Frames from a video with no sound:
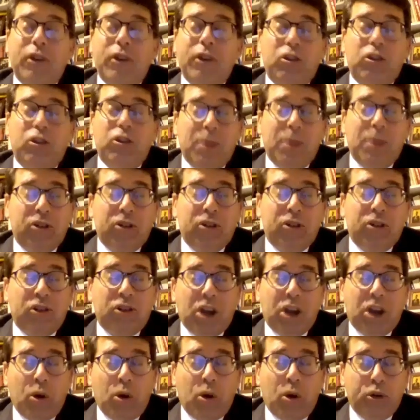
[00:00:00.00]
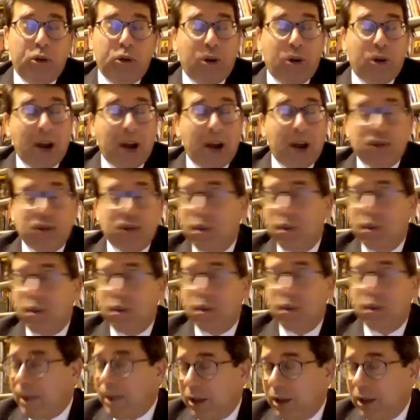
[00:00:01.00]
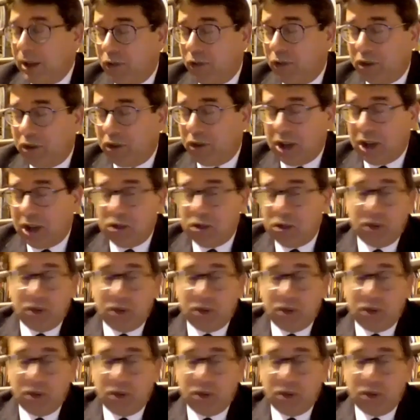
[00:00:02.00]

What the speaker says: domestic stakeholders that are actually lobbying for the sanctions in the